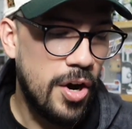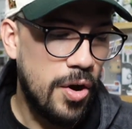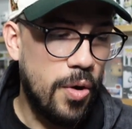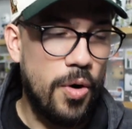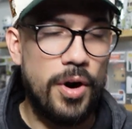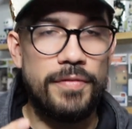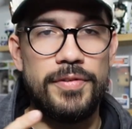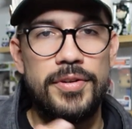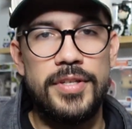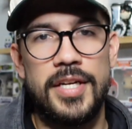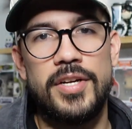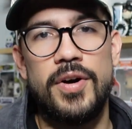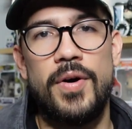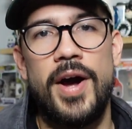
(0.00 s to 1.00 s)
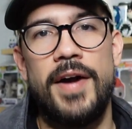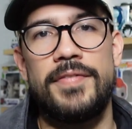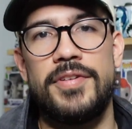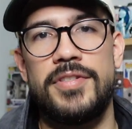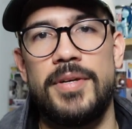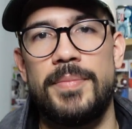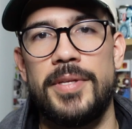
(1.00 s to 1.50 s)
or if you did go after
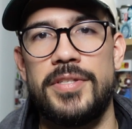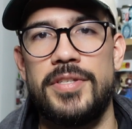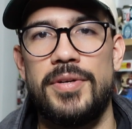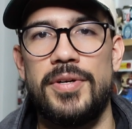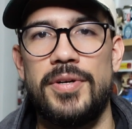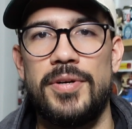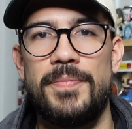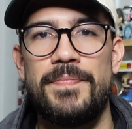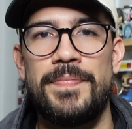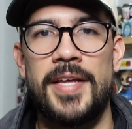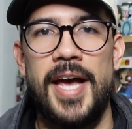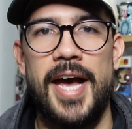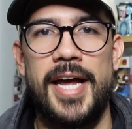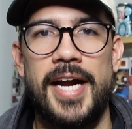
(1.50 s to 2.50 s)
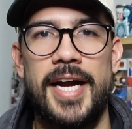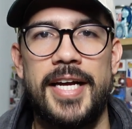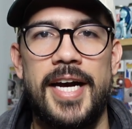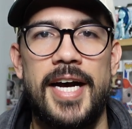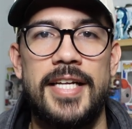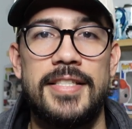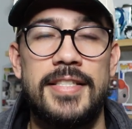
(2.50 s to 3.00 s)
some of the cereal Ad
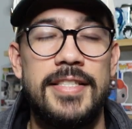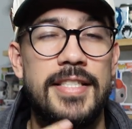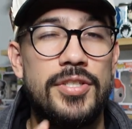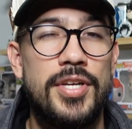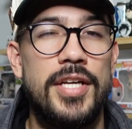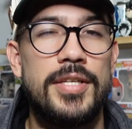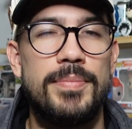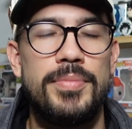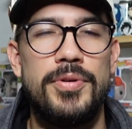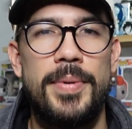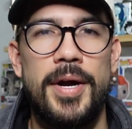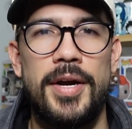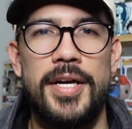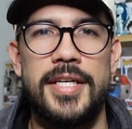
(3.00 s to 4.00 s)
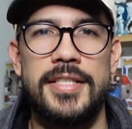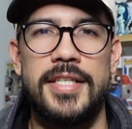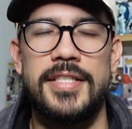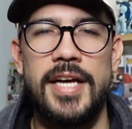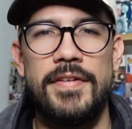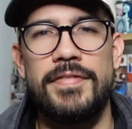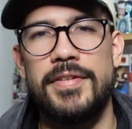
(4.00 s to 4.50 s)
Icons, and did you get the blueberry? Because I
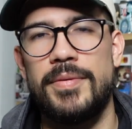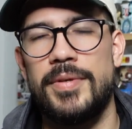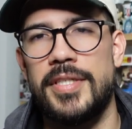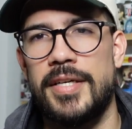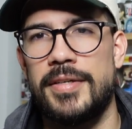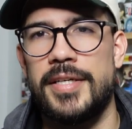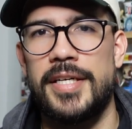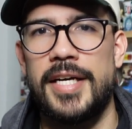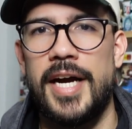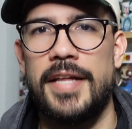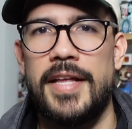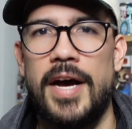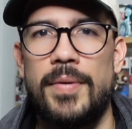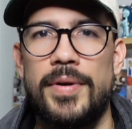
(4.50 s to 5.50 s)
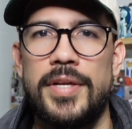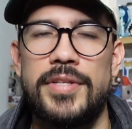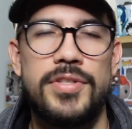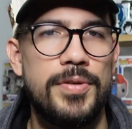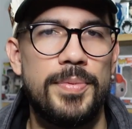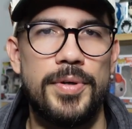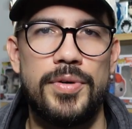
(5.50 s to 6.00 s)
definitely wish I could have got that one. It's
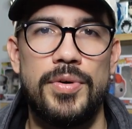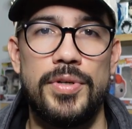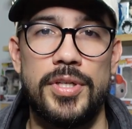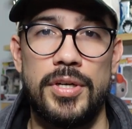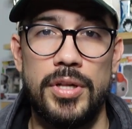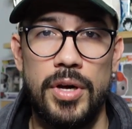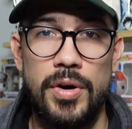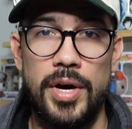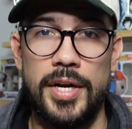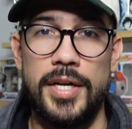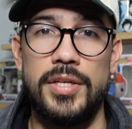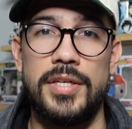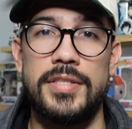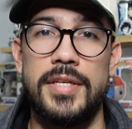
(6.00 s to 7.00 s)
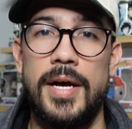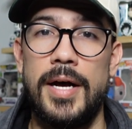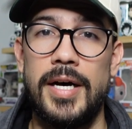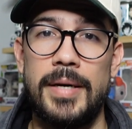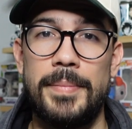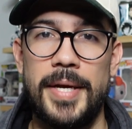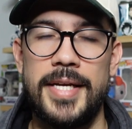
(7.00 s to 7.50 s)
super cool, and the glow on it looks
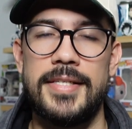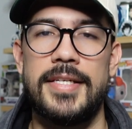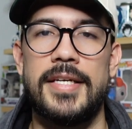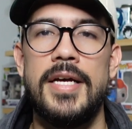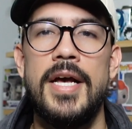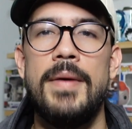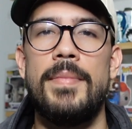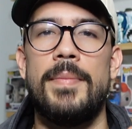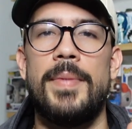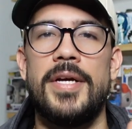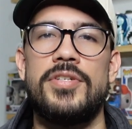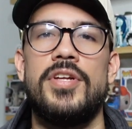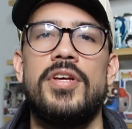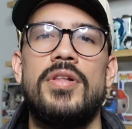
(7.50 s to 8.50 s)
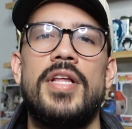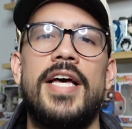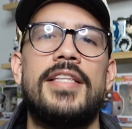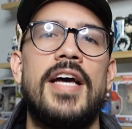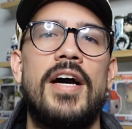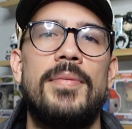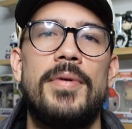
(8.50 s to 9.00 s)
amazing. But make sure that you like
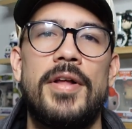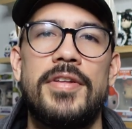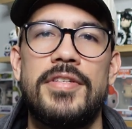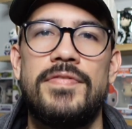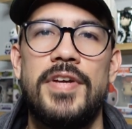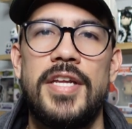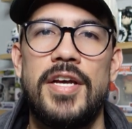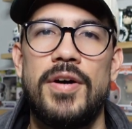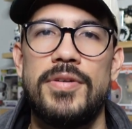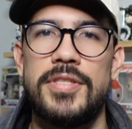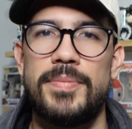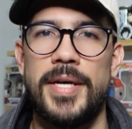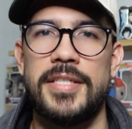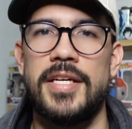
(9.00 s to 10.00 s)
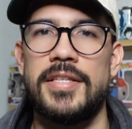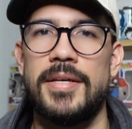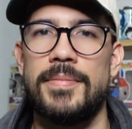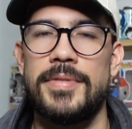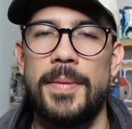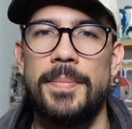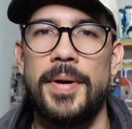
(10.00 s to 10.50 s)
down on this video and smash that
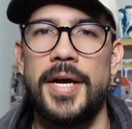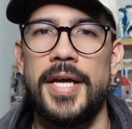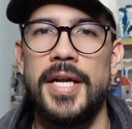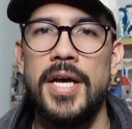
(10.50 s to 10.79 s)
thumbs up button.